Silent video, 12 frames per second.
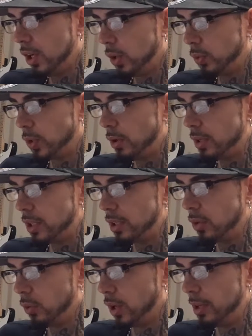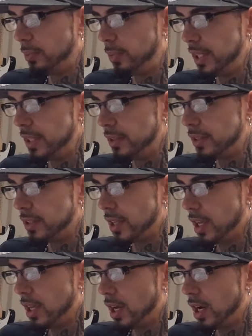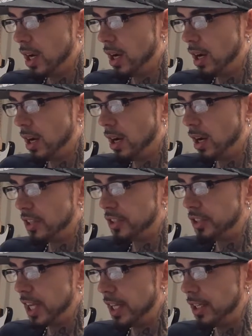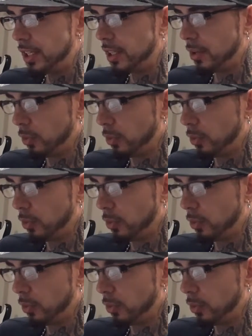rotor, 1 piece; a stator,